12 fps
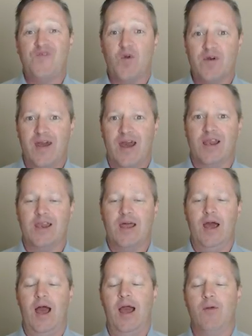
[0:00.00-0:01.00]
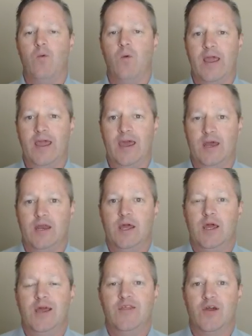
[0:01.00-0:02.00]
that, again,
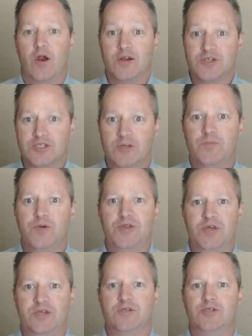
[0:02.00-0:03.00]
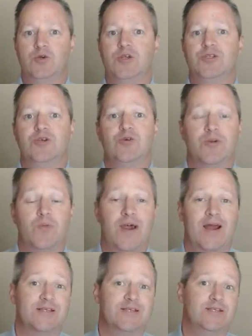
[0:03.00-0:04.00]
there are simple things that you can do in your
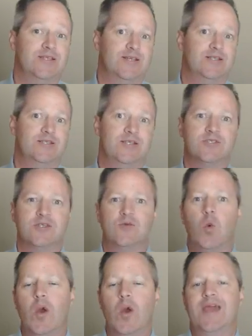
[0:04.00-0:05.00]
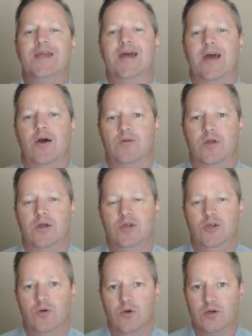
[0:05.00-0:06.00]
practice that doesn't weigh down
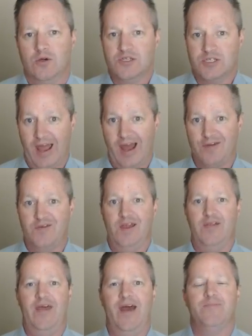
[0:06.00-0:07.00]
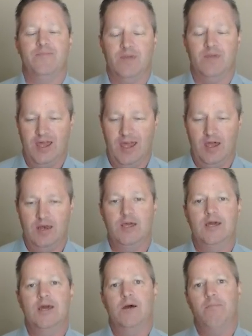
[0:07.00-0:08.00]
your staff, and that, again,
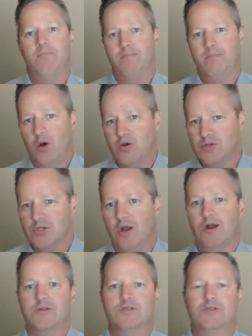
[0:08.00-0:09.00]
postcards,